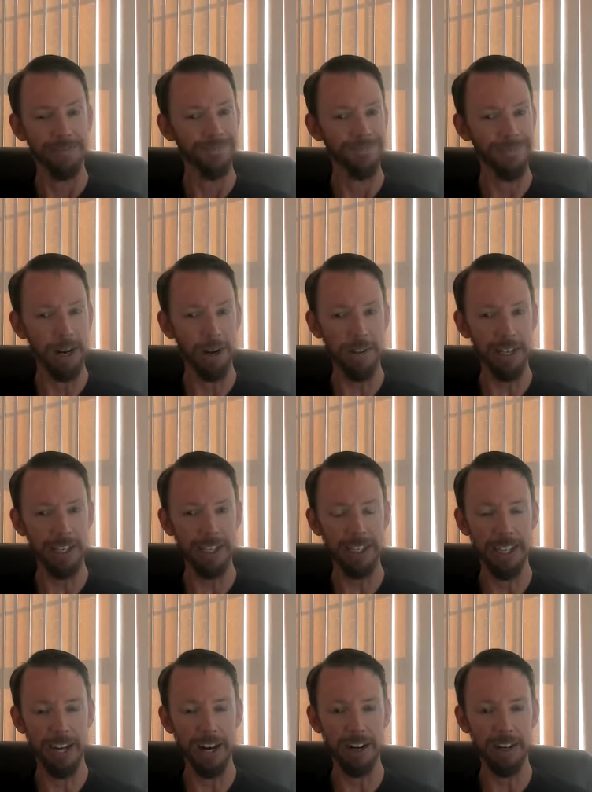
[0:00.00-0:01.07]
I don't think it's in
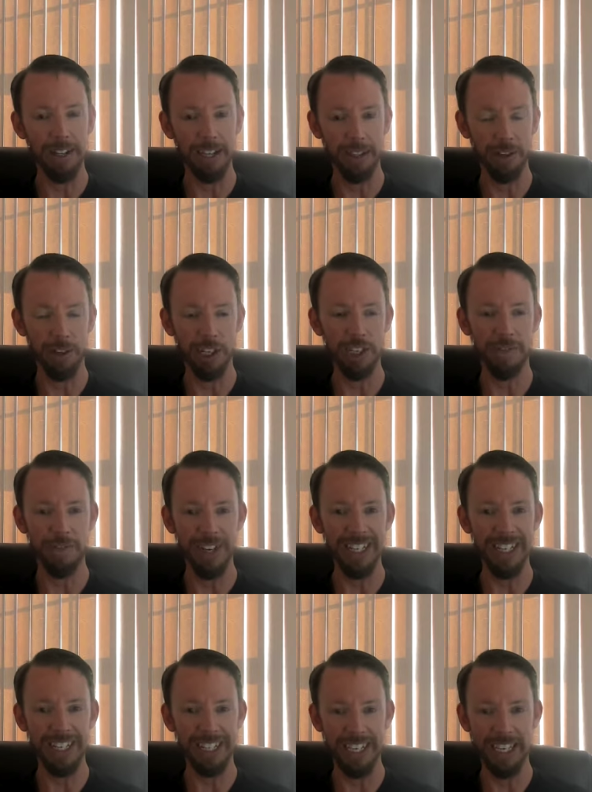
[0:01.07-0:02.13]
there. Like there's just
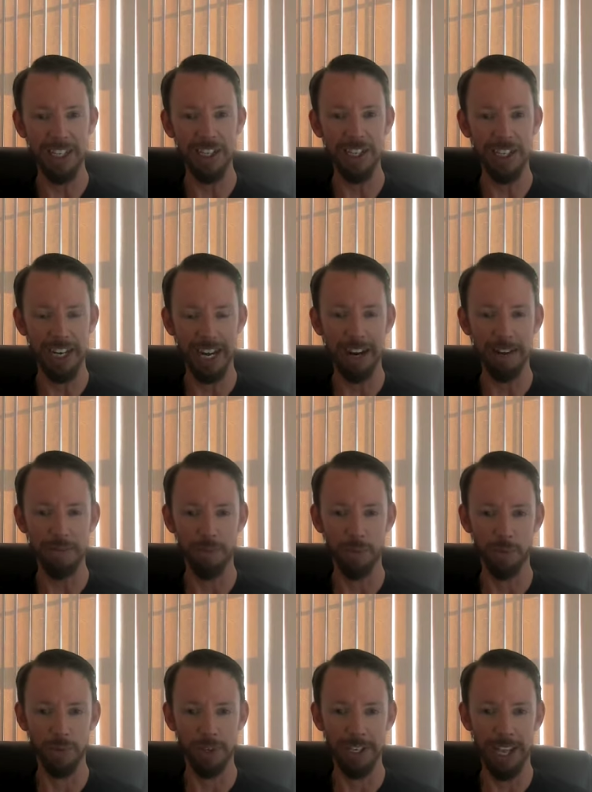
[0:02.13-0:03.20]
physically isn't enough
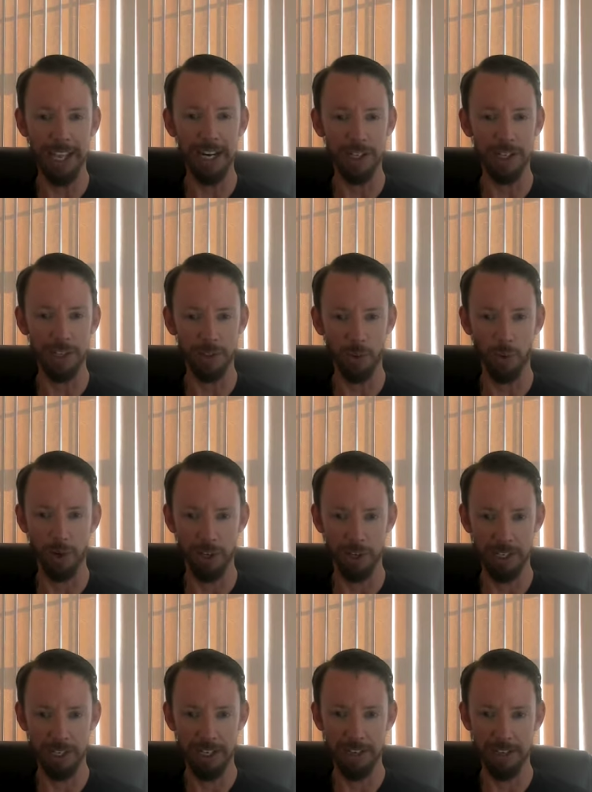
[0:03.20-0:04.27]
data
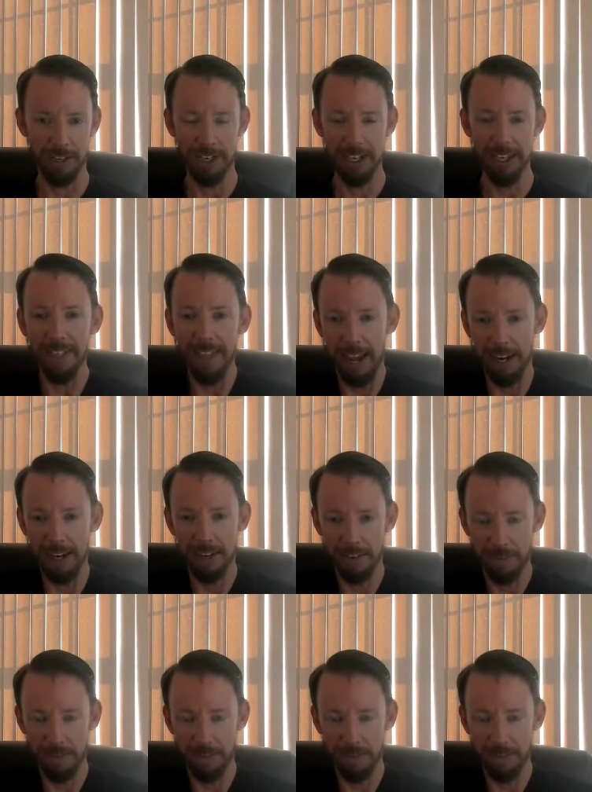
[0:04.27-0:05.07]
storage in that